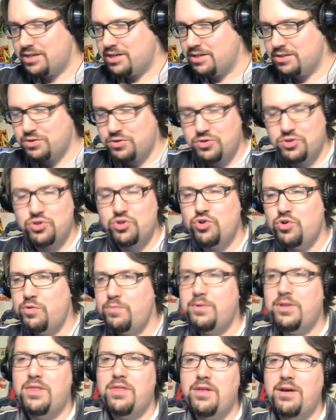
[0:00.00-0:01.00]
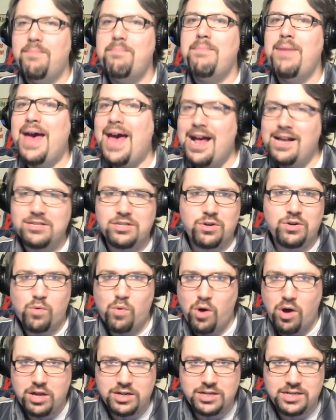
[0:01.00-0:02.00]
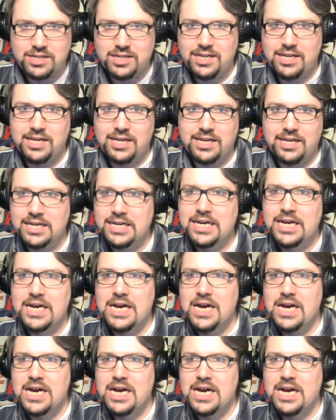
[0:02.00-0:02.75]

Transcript: consumed the mass quantity